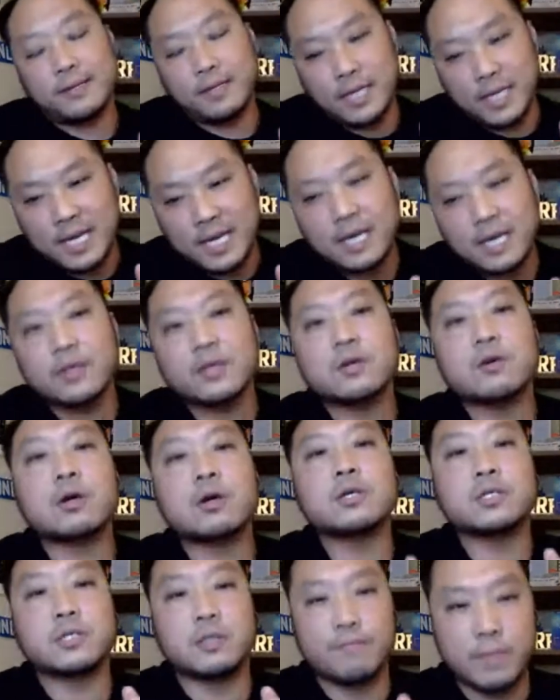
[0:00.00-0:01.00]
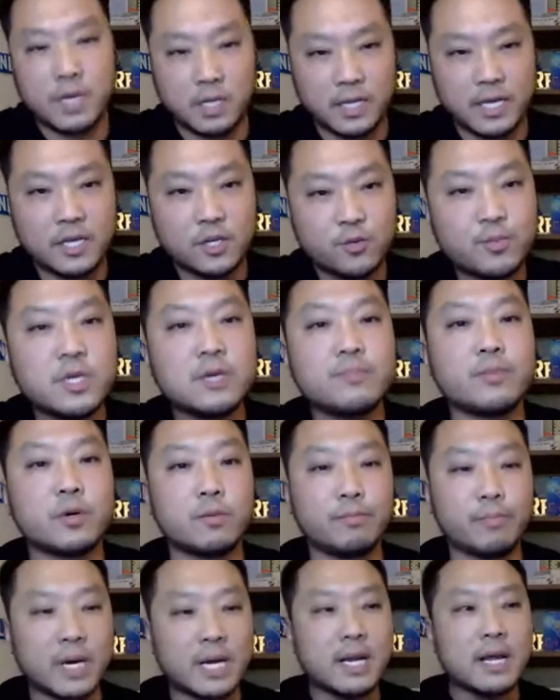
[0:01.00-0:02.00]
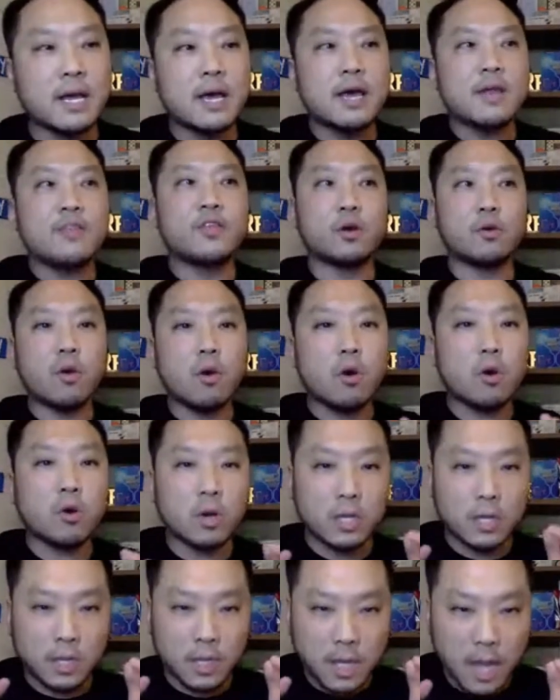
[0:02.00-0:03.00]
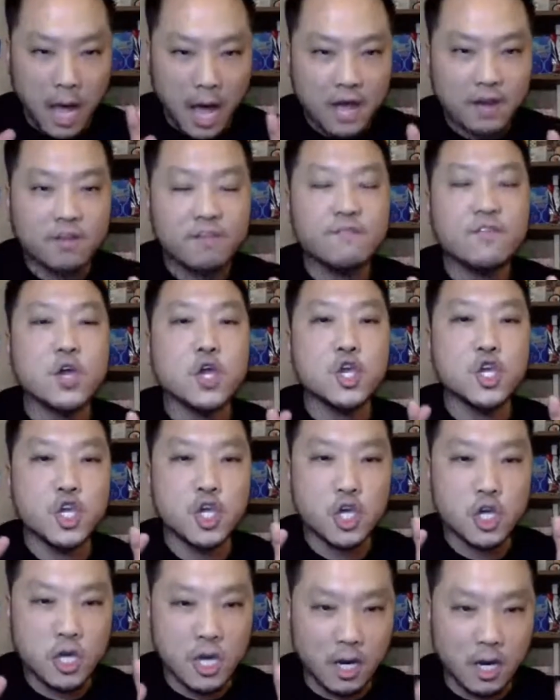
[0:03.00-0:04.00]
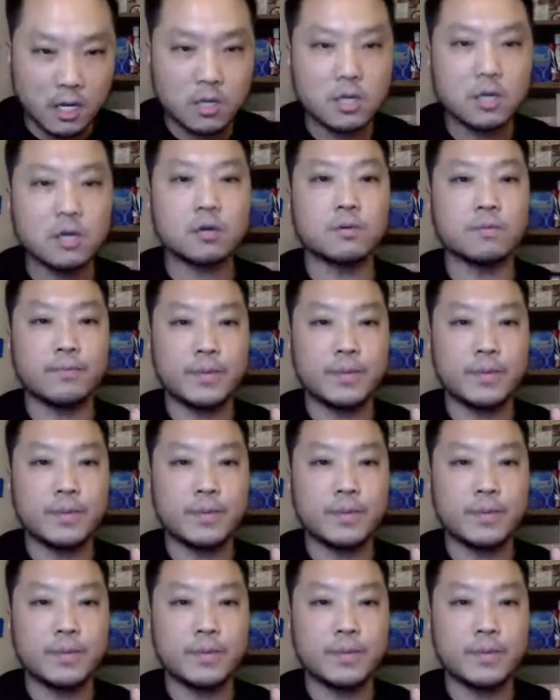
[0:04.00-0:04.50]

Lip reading: Yeah, there are some middle-aged people, but there are a lot of younger